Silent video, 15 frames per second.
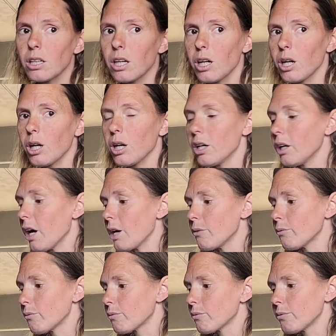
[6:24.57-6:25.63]
I
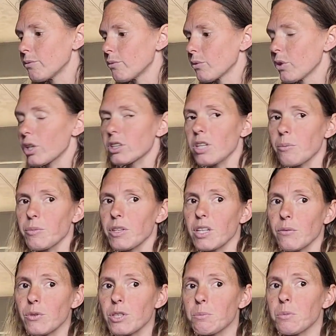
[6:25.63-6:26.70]
looked up the
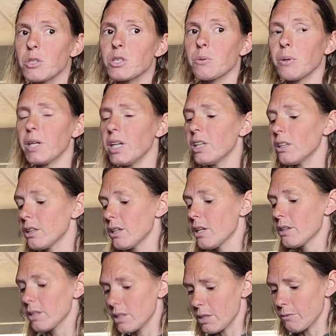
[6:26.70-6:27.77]
difference between
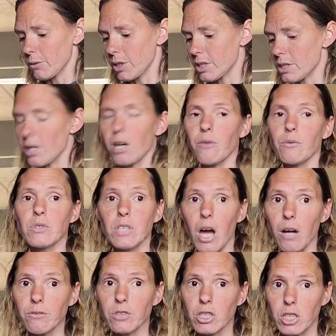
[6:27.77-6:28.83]
the difference of
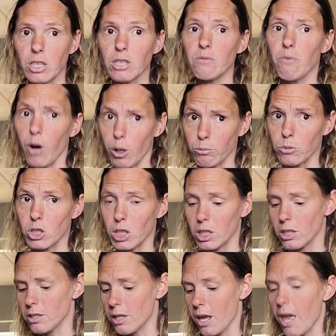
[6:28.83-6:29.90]
soft cheese, farm
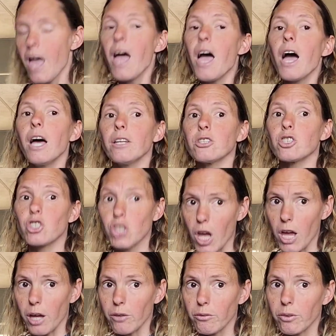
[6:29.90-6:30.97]
cheese, and
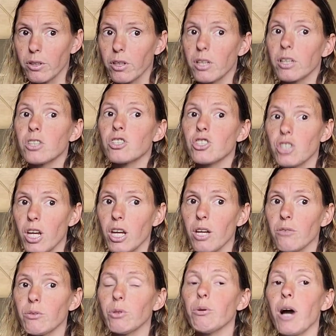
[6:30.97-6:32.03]
Chev.
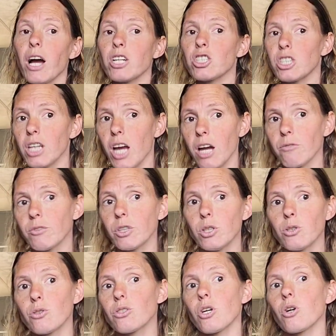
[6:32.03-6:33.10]
Chev, you actually have to
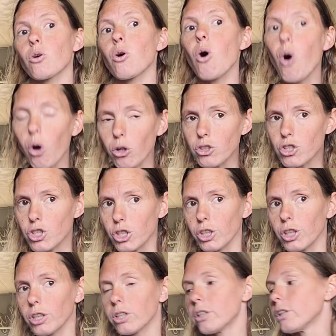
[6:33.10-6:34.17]
use a
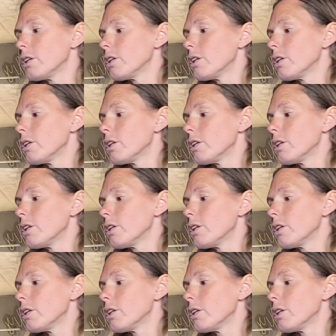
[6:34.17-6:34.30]
culture